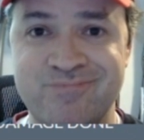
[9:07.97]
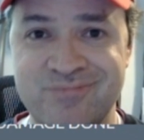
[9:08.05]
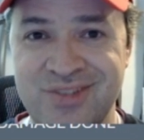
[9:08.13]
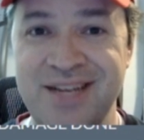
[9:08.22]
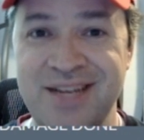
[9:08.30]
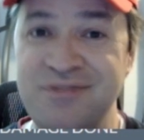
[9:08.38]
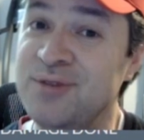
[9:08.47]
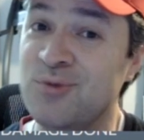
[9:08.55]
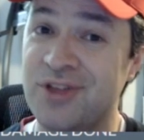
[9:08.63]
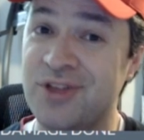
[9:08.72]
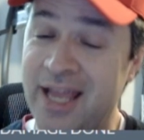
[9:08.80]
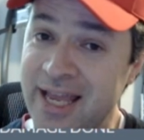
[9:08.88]
definitely
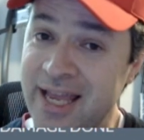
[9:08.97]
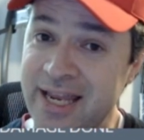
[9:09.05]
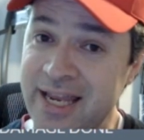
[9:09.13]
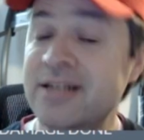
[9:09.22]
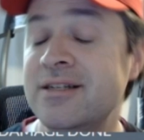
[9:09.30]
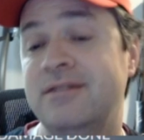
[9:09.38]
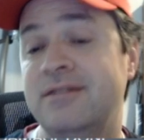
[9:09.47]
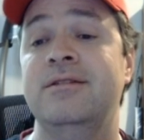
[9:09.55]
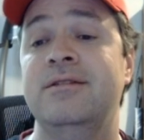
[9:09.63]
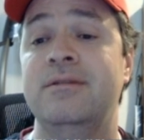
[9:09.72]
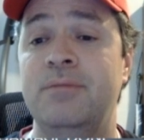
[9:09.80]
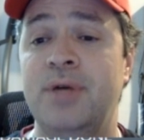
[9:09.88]
worth hitting,
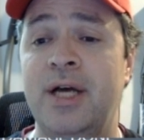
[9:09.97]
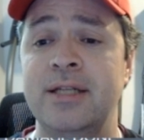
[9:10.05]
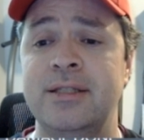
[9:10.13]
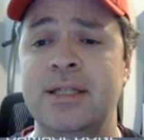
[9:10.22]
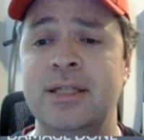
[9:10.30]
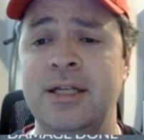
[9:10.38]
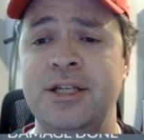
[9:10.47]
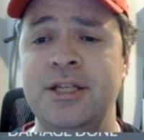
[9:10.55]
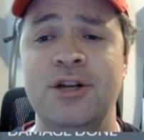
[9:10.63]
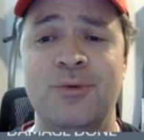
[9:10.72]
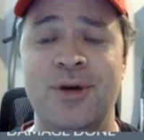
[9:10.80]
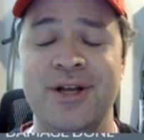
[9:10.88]
but I
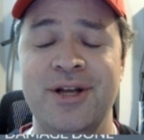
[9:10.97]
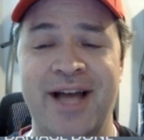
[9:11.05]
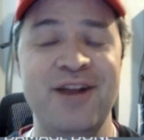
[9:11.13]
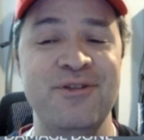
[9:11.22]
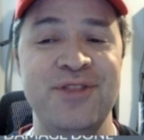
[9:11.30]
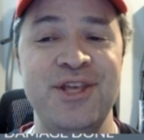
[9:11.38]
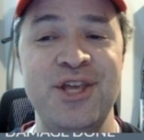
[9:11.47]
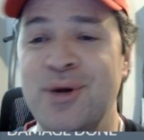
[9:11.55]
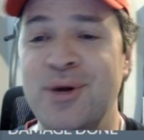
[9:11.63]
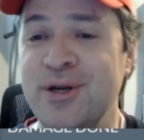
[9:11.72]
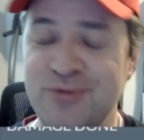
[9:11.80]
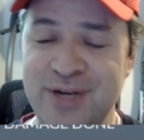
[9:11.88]
don't think you
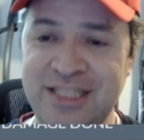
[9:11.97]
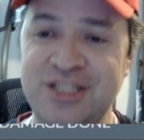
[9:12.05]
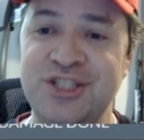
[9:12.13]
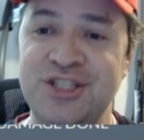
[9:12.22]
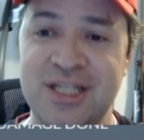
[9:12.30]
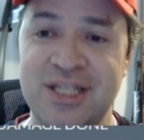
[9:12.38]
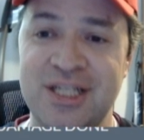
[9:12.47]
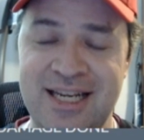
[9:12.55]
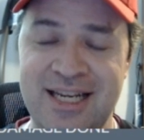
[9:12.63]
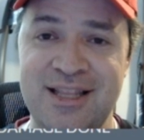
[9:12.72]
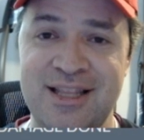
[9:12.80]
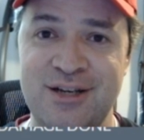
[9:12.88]
want to risk just
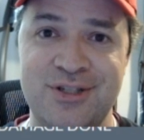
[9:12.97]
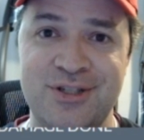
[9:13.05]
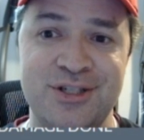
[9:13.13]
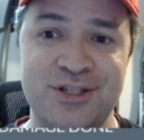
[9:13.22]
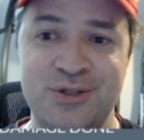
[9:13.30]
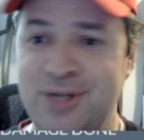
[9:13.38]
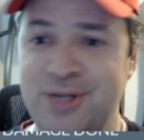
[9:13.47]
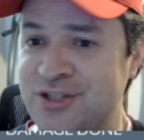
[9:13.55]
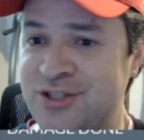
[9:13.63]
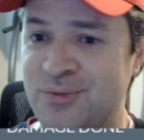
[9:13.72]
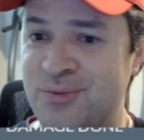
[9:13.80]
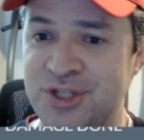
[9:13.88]
hitting those because you'll get
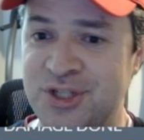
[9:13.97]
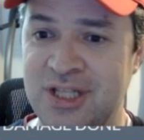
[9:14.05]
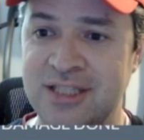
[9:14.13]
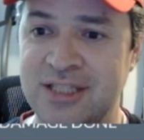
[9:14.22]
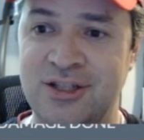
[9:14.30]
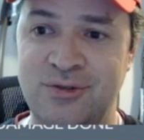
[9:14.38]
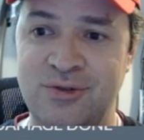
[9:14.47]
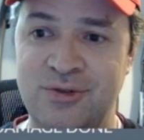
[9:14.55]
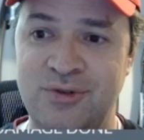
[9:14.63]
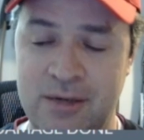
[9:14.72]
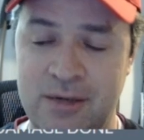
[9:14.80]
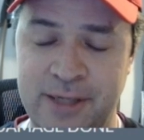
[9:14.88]
so much less loot
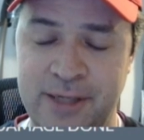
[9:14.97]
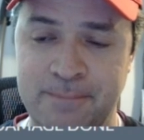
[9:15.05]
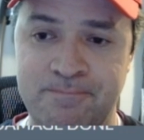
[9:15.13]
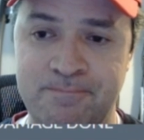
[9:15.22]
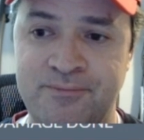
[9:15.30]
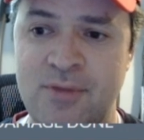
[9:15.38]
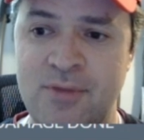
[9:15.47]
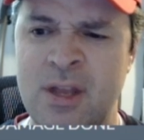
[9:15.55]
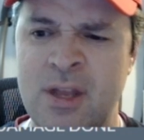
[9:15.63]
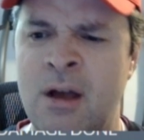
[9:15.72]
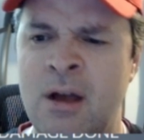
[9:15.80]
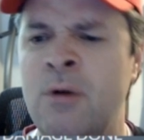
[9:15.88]
that way.
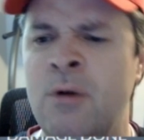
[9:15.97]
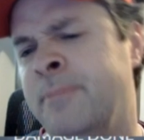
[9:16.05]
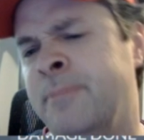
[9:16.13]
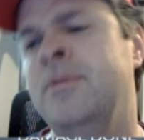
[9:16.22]
Okay,